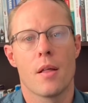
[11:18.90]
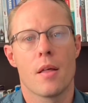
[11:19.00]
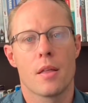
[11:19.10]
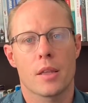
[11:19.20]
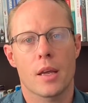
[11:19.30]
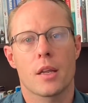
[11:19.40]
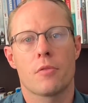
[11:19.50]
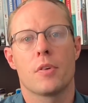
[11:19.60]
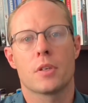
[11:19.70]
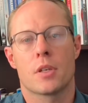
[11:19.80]
Take that
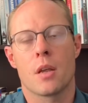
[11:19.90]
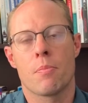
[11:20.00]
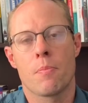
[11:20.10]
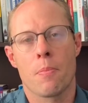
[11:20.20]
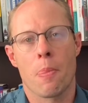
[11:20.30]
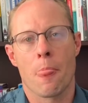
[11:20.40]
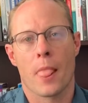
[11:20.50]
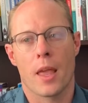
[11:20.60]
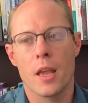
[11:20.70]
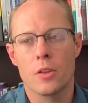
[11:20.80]
first step
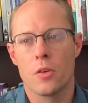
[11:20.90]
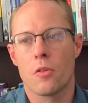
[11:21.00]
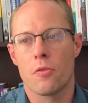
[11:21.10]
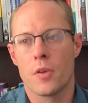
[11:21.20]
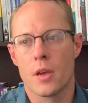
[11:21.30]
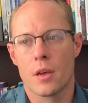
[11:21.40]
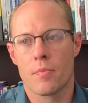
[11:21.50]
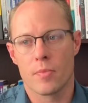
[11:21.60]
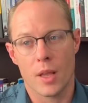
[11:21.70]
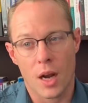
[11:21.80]
into your fear
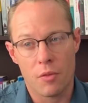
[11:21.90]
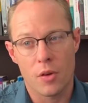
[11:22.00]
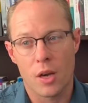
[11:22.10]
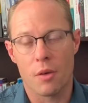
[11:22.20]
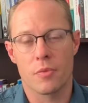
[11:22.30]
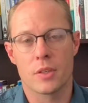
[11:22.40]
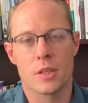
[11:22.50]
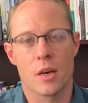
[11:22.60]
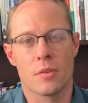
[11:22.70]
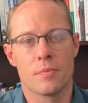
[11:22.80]
and out of your comfort
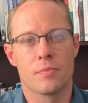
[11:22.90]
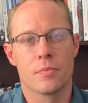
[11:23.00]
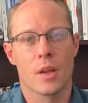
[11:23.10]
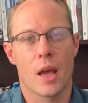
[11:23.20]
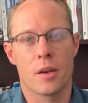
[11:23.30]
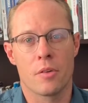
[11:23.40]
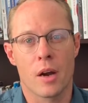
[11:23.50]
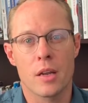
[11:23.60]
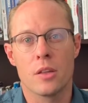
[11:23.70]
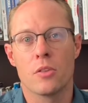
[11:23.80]
zone and run
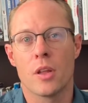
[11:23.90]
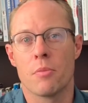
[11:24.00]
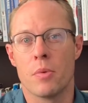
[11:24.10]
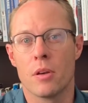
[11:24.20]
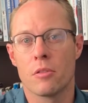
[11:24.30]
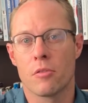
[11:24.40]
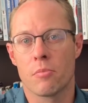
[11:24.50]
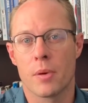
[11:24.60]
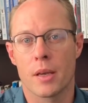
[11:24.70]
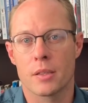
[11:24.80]
into that beautiful
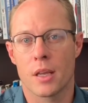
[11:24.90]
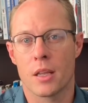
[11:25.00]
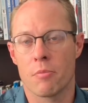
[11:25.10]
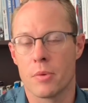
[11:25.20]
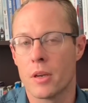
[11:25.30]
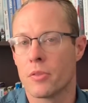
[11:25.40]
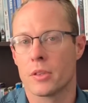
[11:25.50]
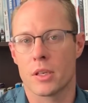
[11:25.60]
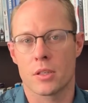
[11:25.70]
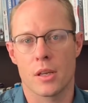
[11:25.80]
place and a beautiful
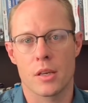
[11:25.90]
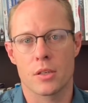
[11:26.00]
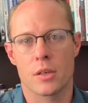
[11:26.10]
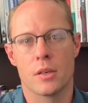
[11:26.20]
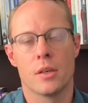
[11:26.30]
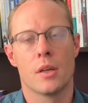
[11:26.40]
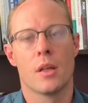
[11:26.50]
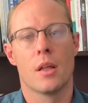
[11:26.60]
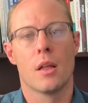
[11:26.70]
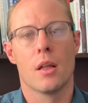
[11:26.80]
destination.
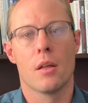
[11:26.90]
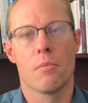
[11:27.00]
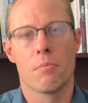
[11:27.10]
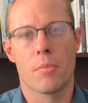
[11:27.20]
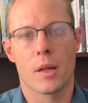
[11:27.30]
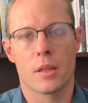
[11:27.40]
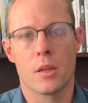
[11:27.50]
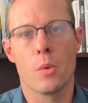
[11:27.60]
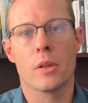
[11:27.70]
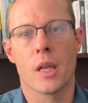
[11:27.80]
But you
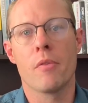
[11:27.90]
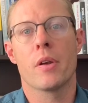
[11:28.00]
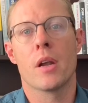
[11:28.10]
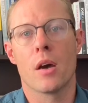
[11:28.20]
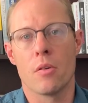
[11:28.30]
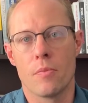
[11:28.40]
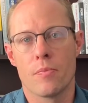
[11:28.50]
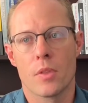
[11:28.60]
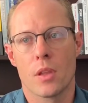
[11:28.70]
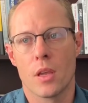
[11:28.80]
will never know
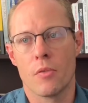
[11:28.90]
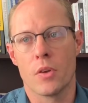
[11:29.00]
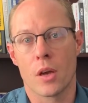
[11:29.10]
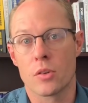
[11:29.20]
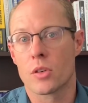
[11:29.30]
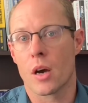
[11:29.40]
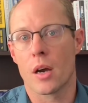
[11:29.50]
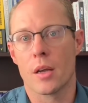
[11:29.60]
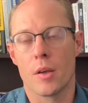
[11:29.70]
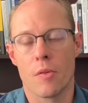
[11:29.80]
if you don't try,
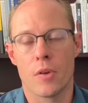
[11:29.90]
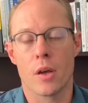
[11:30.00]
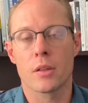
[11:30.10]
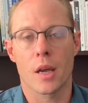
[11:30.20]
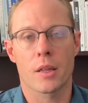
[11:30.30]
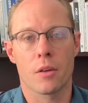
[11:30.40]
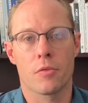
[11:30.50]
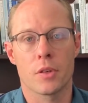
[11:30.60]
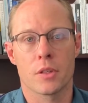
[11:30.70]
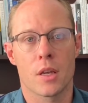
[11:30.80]
if you don't take that
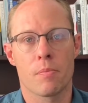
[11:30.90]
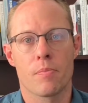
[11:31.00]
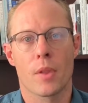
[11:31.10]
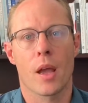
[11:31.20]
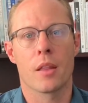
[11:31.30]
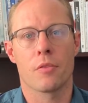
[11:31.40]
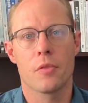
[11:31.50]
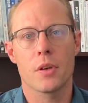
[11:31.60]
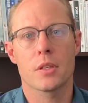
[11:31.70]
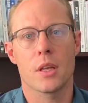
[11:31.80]
first step. And the
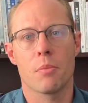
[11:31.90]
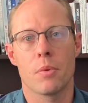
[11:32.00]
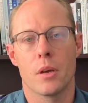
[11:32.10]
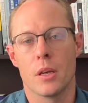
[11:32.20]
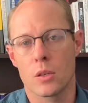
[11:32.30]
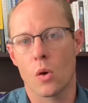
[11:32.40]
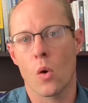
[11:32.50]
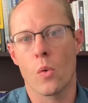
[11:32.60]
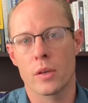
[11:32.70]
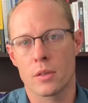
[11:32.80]
first step is
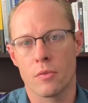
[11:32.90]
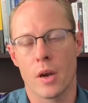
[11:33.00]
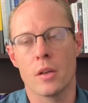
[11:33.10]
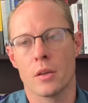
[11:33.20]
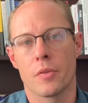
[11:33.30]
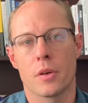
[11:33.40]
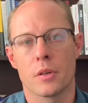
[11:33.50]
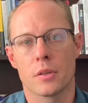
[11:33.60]
always very difficult.